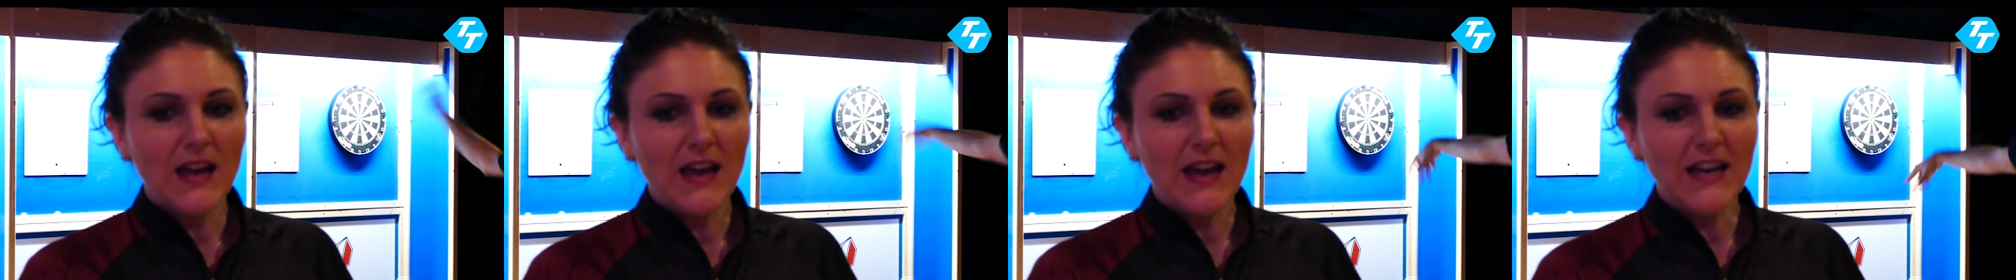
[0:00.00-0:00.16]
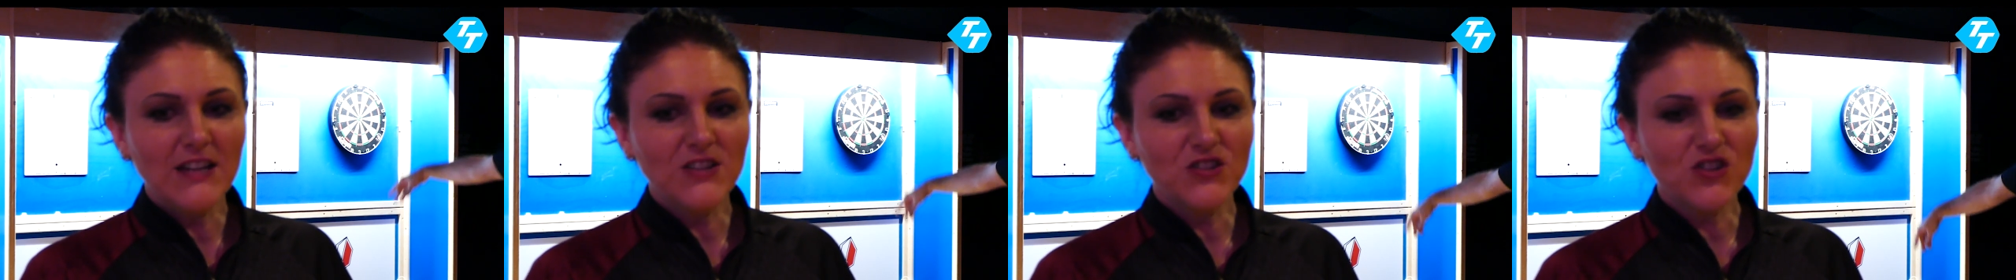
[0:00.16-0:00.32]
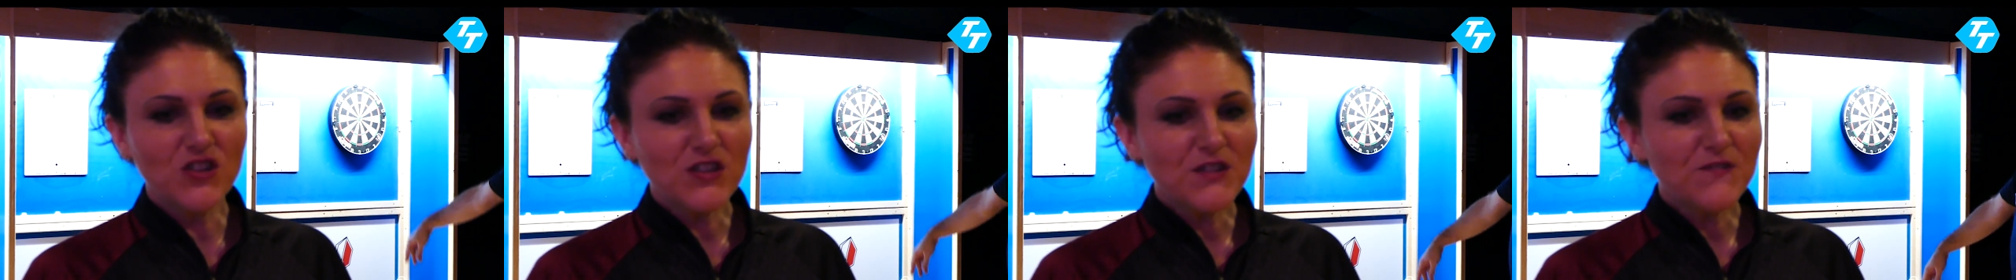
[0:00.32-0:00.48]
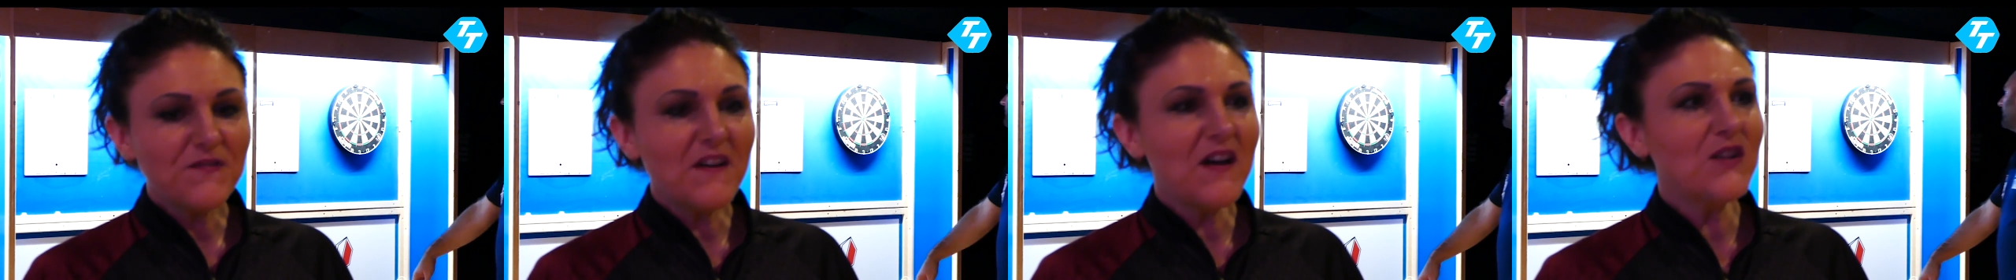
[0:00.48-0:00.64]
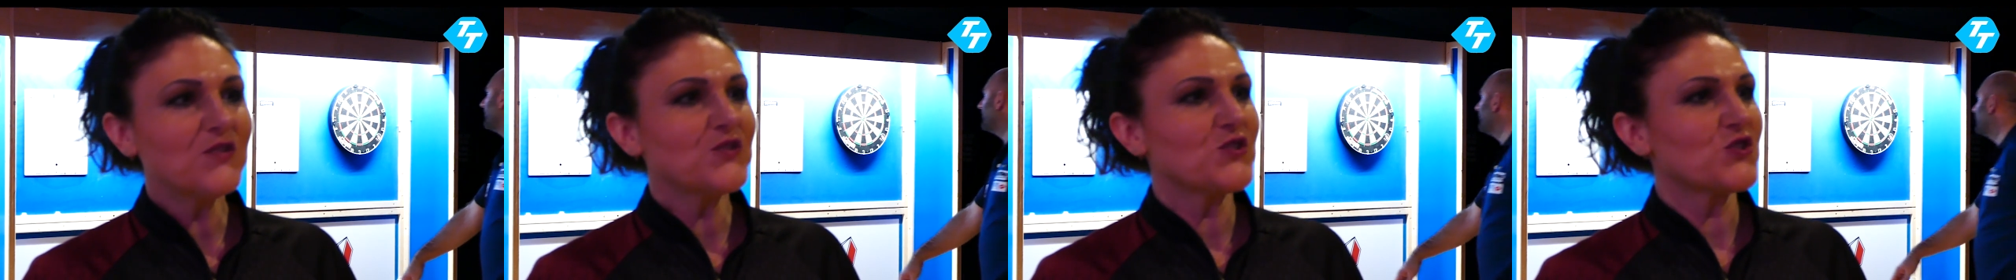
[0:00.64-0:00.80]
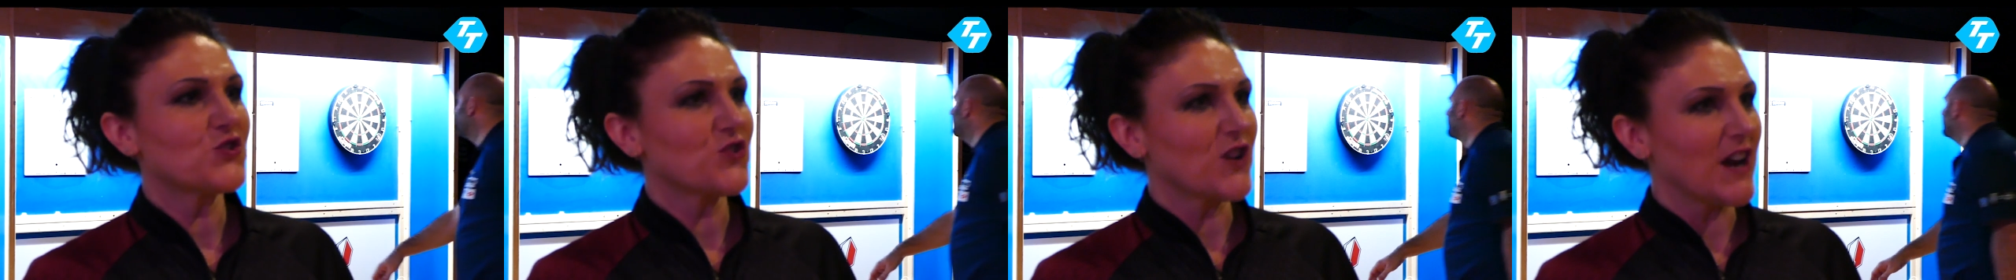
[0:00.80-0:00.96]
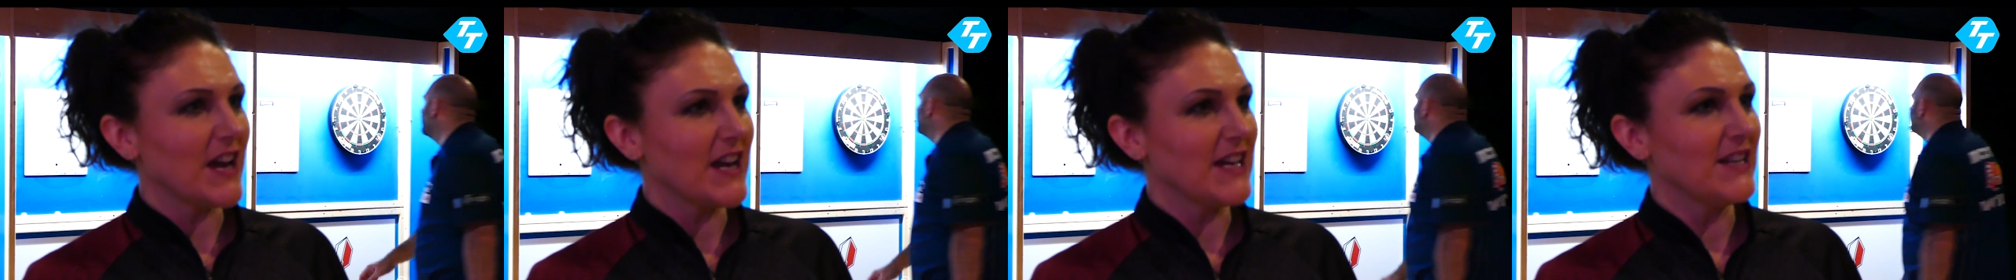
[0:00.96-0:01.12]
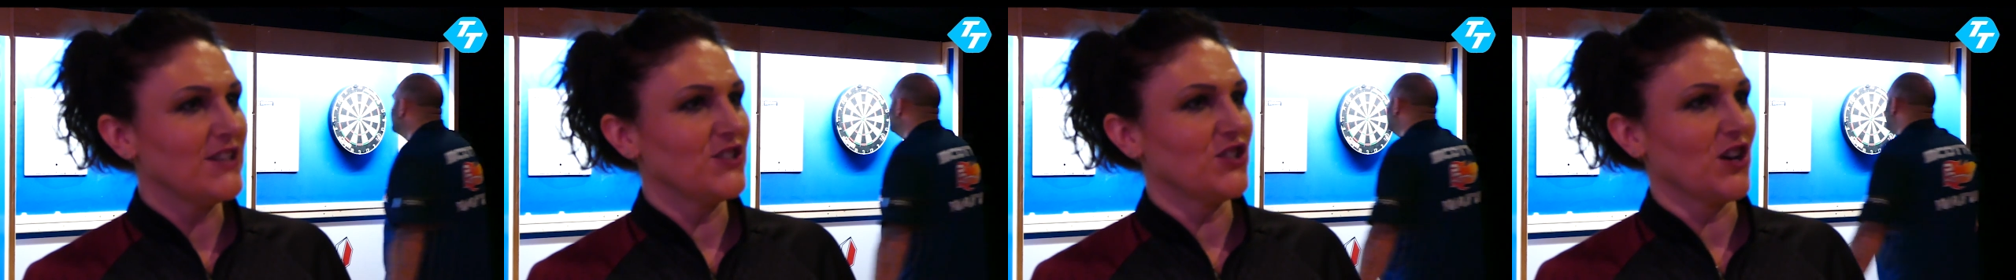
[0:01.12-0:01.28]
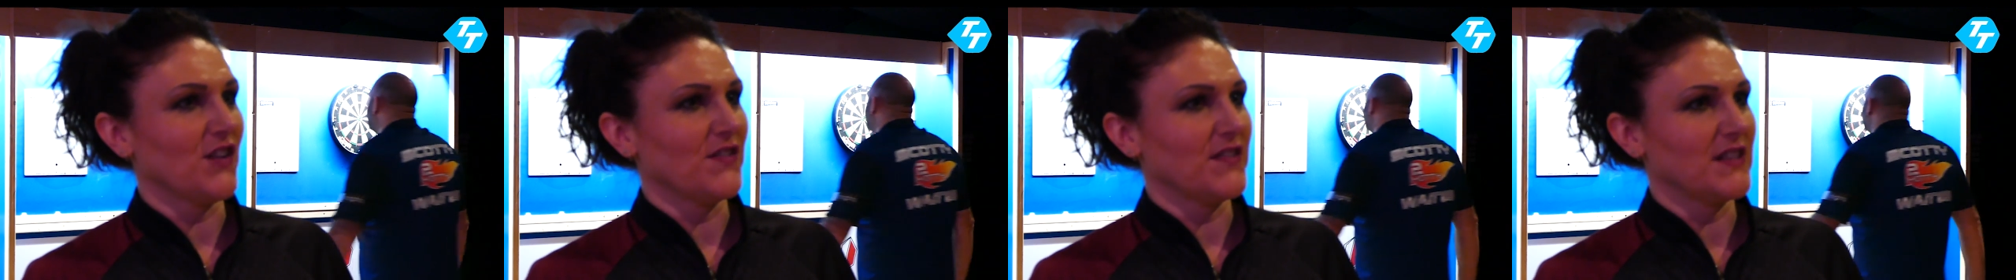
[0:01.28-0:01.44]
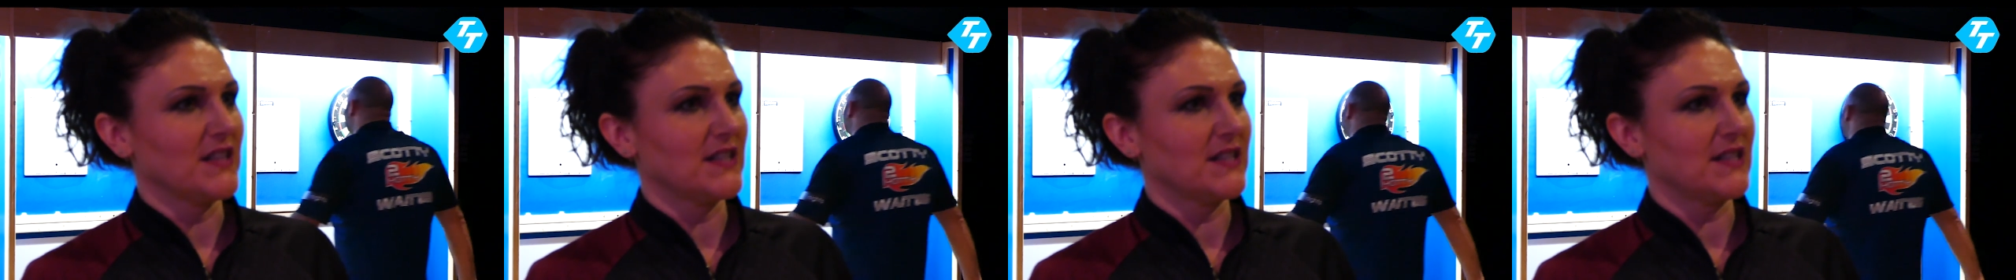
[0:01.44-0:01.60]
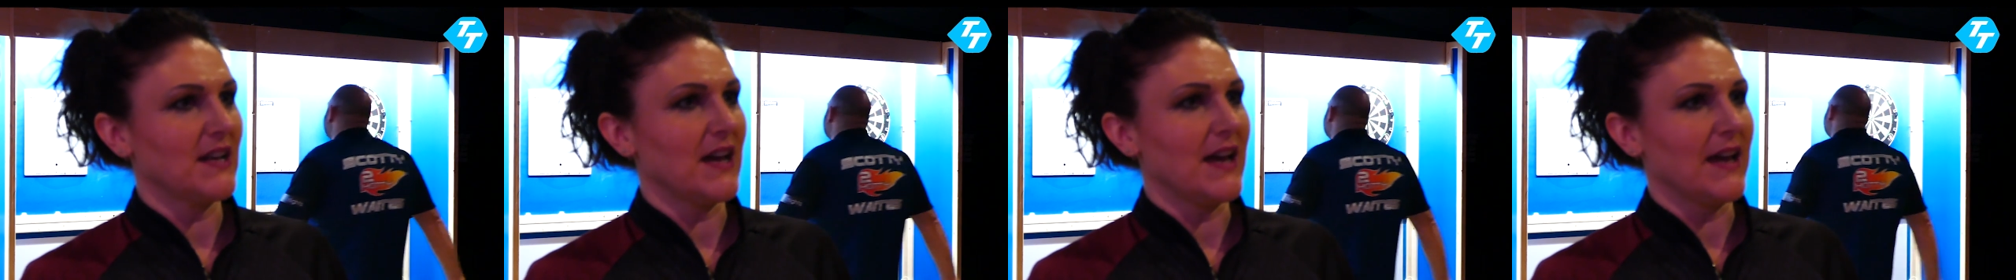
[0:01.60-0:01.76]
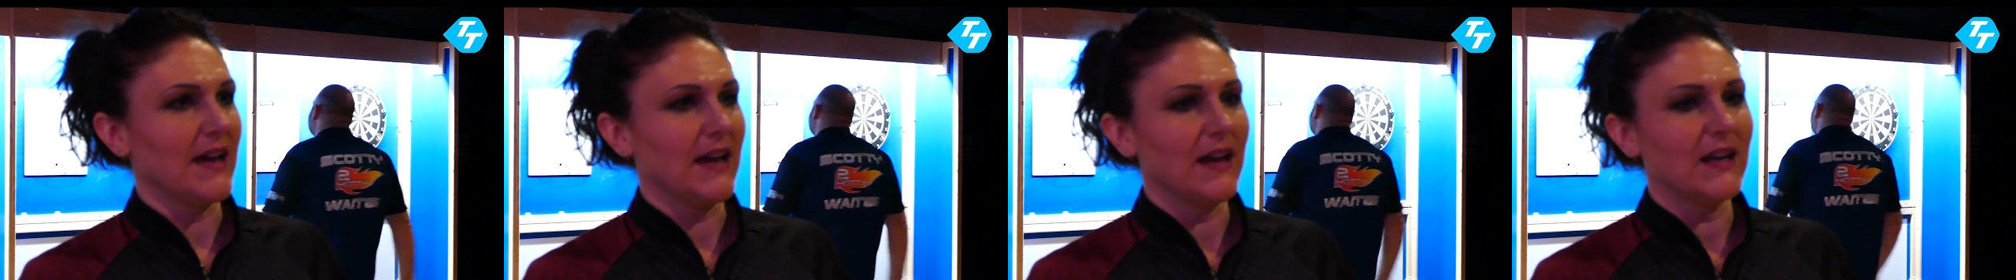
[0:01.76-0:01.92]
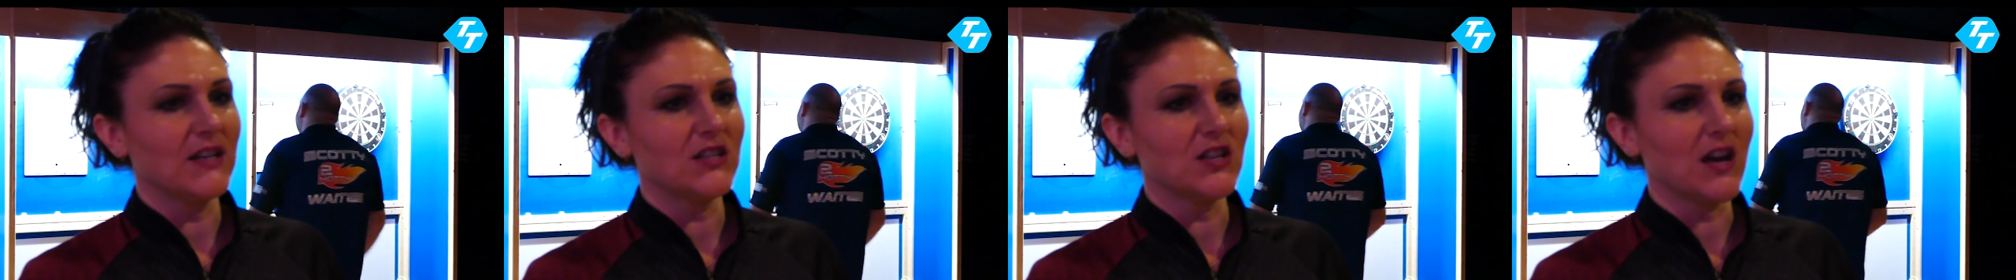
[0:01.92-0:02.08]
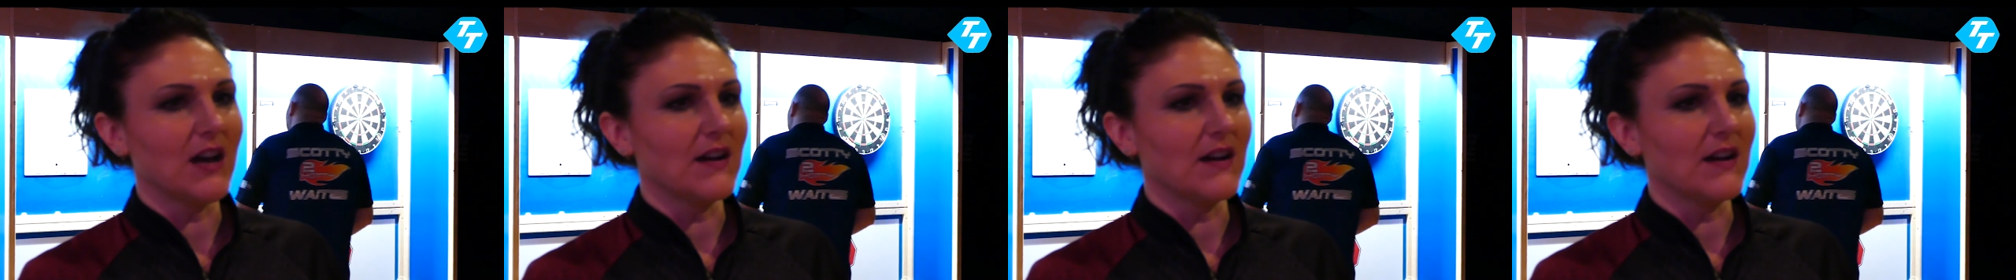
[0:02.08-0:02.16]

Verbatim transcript: it just felt strange on the stage.